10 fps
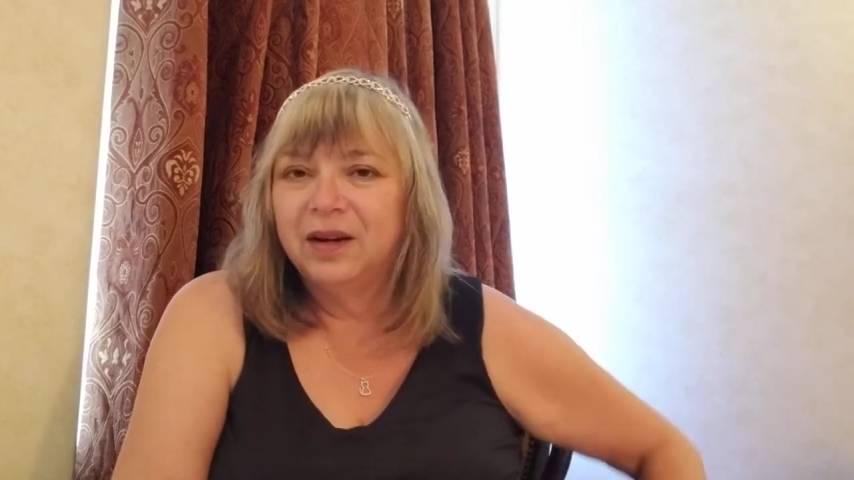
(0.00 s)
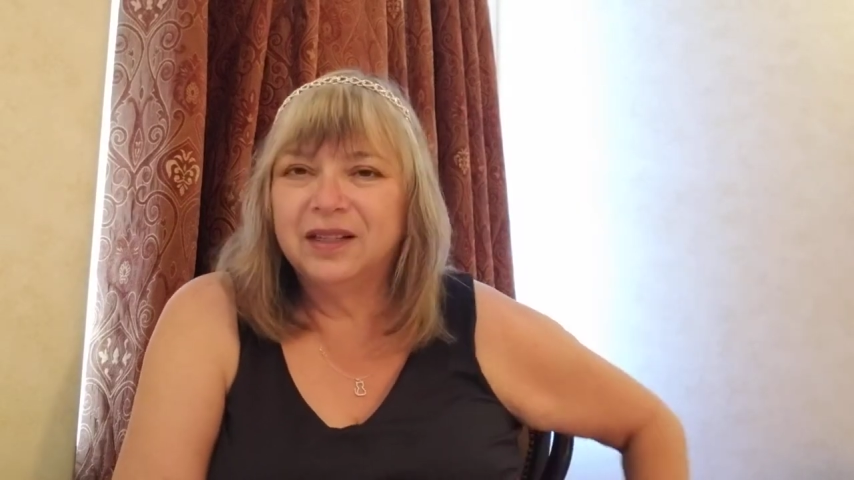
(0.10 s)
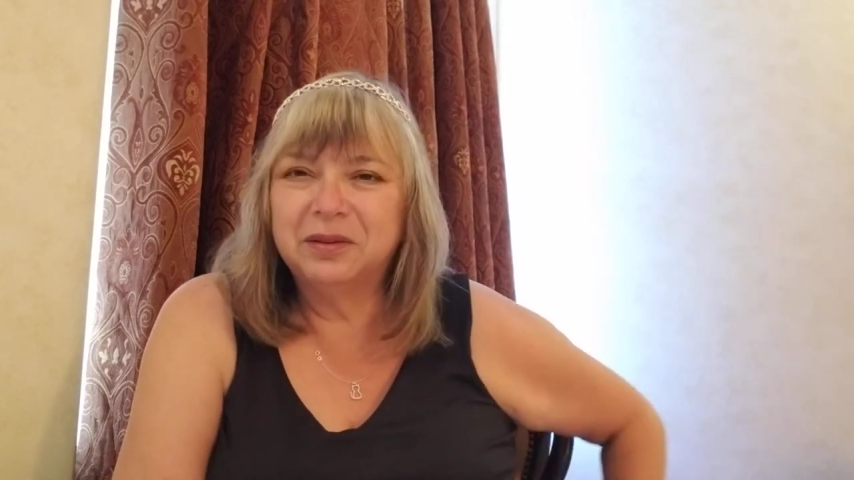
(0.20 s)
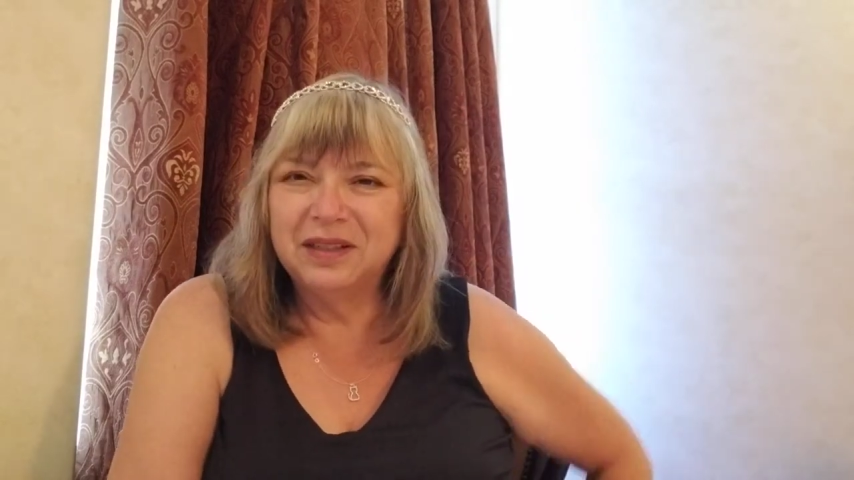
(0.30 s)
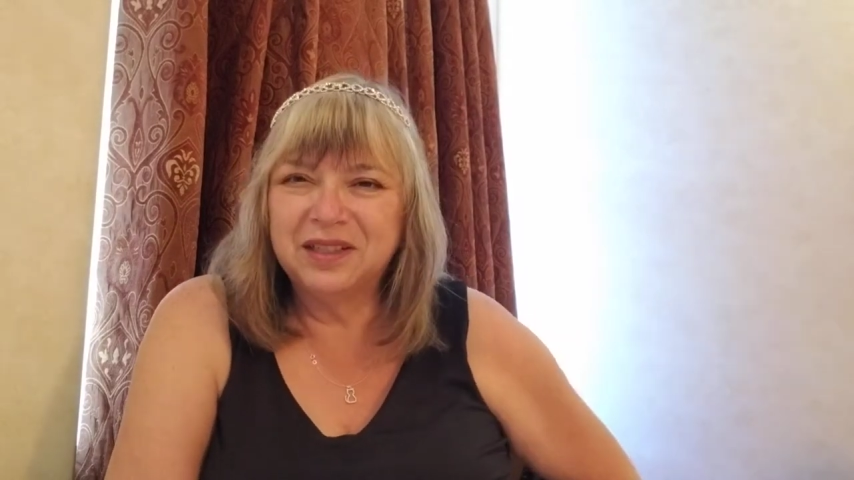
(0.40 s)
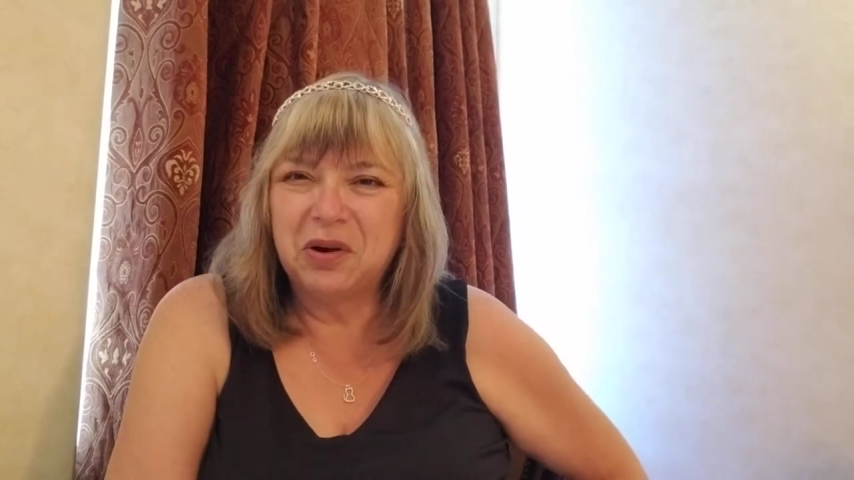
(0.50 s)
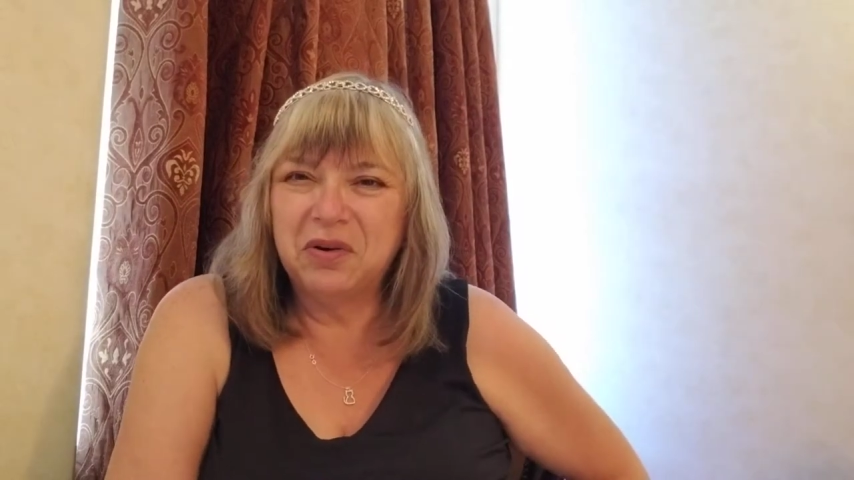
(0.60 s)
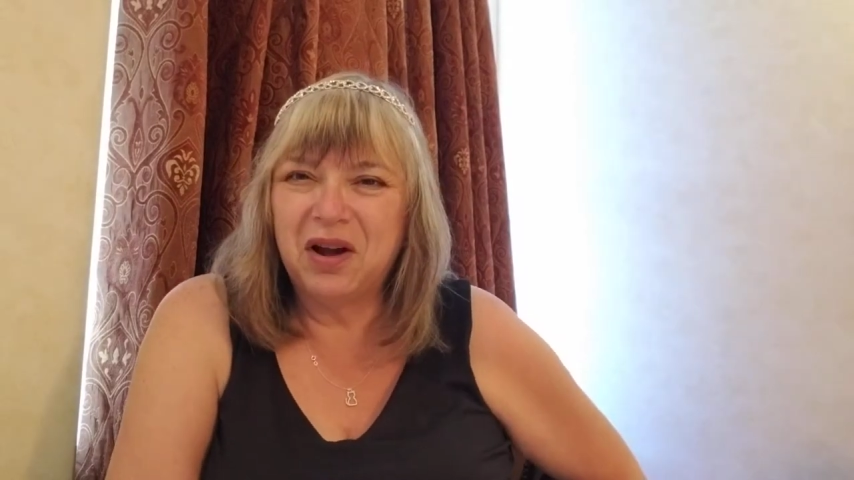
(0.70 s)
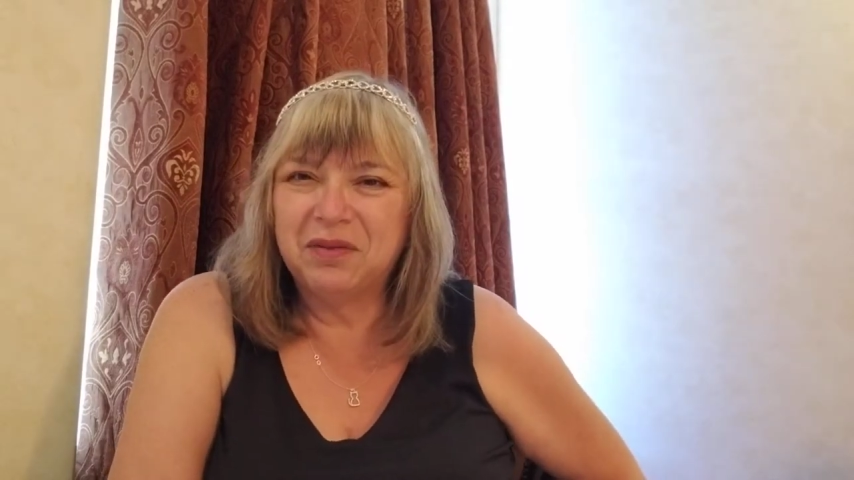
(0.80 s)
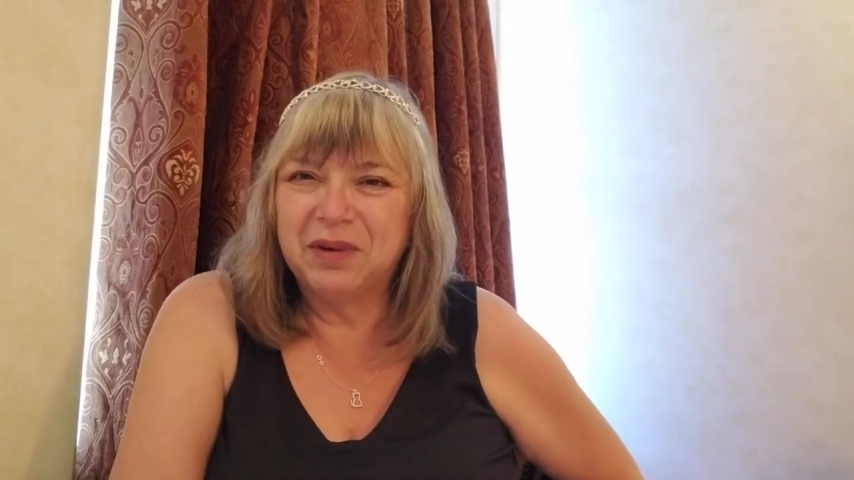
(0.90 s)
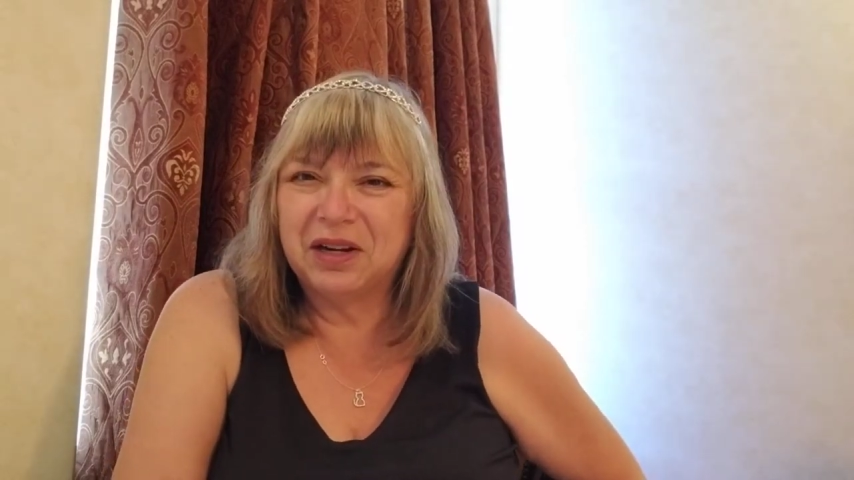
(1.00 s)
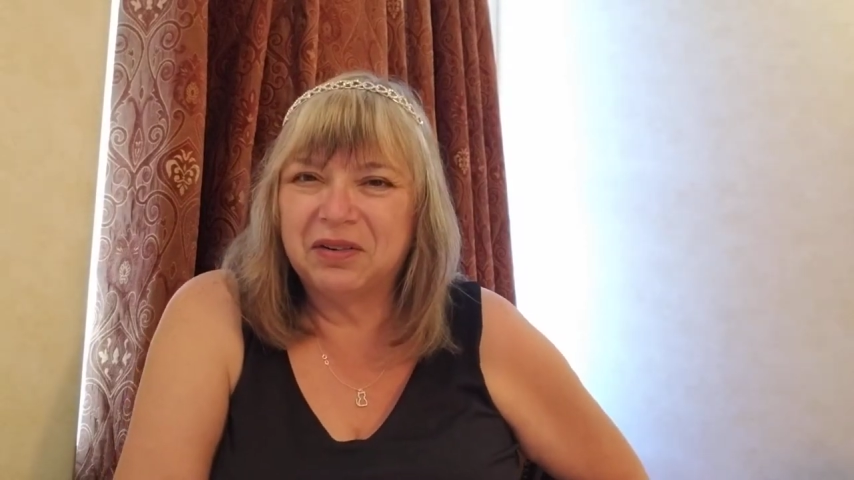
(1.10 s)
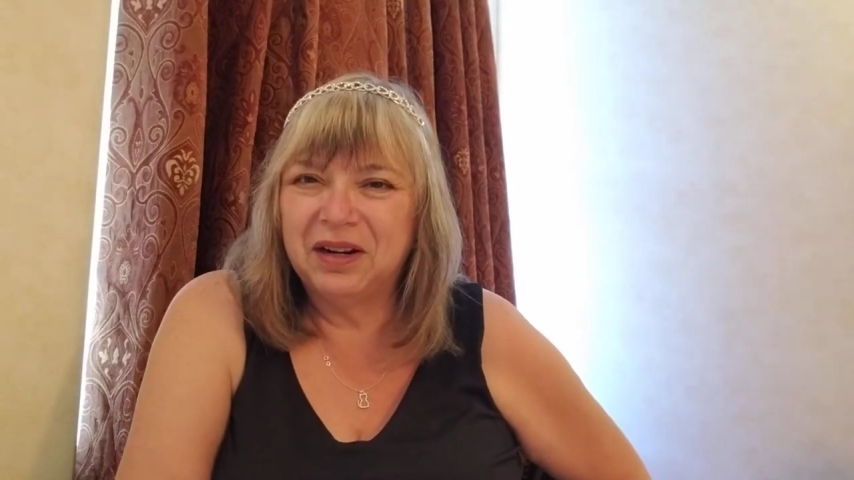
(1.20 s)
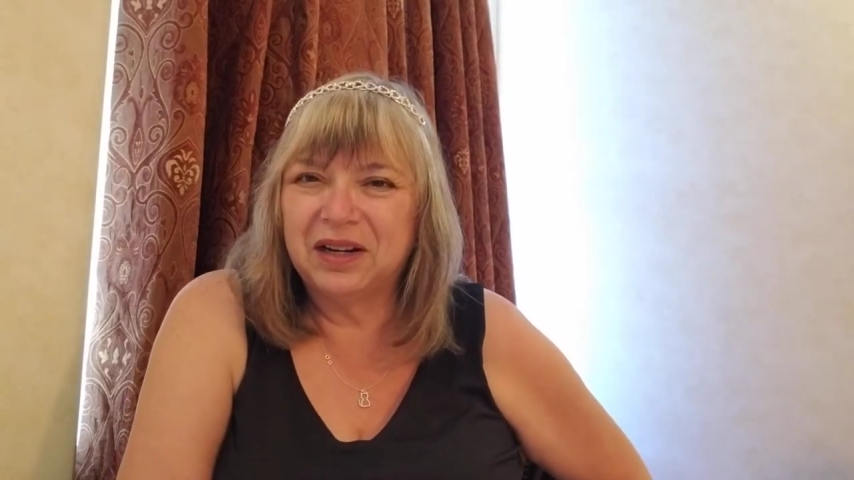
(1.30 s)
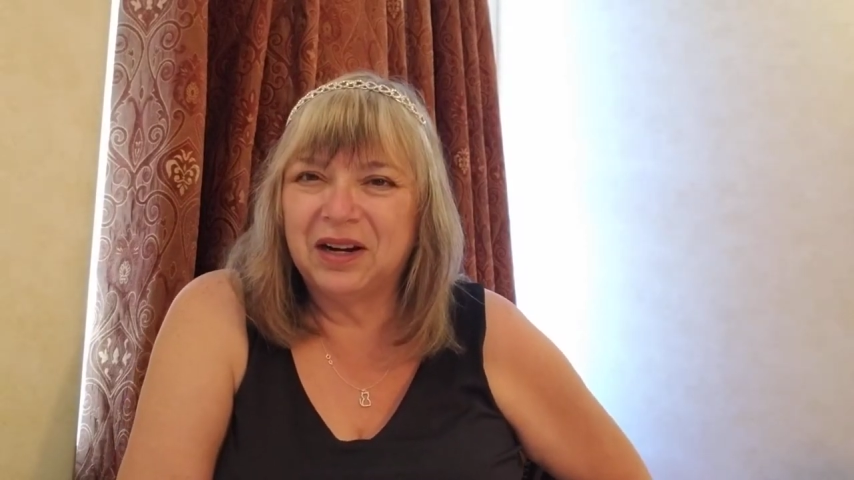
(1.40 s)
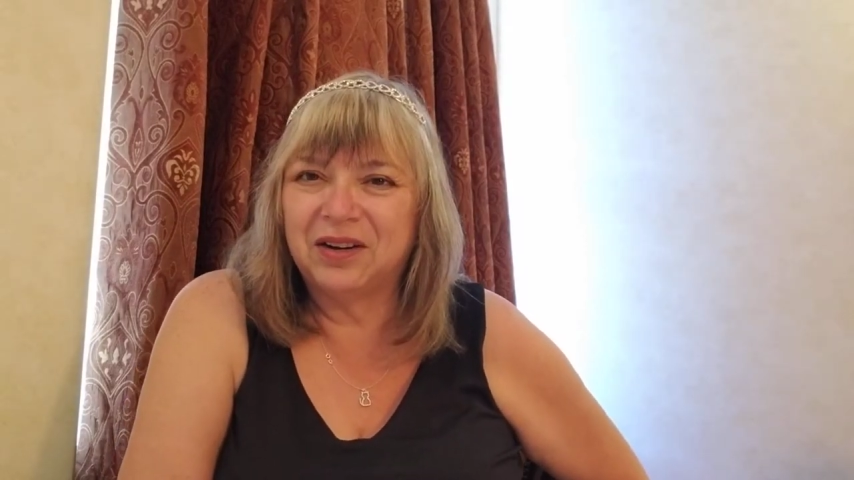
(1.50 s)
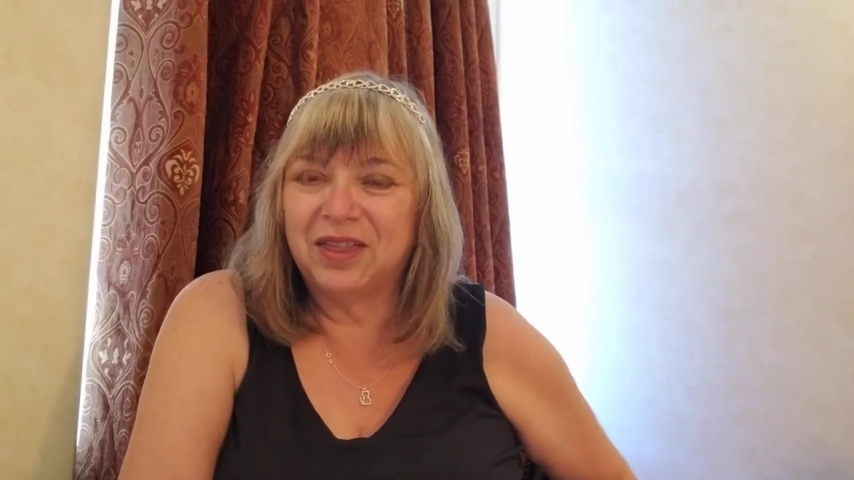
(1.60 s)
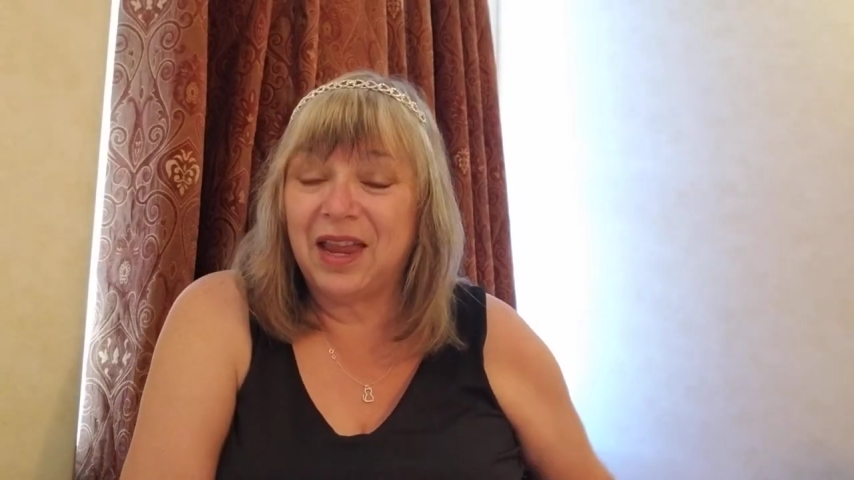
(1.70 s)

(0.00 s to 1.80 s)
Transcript: I said, what's going on with my credit card?